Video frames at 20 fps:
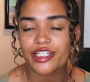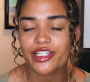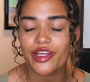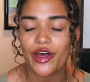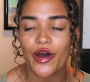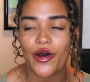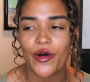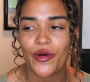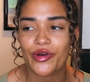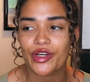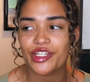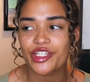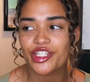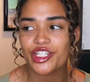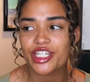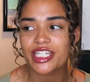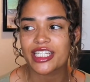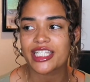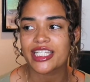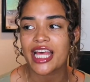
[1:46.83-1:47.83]
So
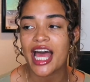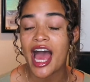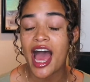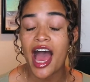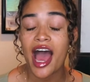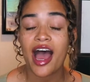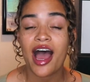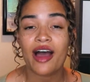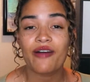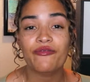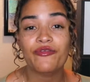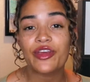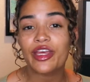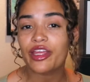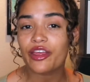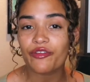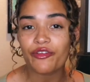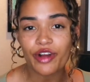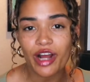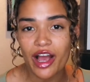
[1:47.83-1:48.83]
it's just I'm
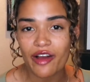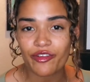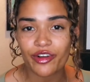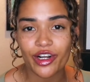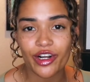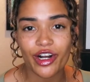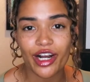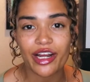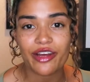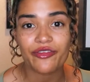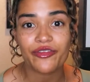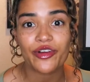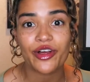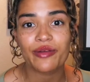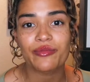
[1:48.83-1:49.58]
feeling forever grateful.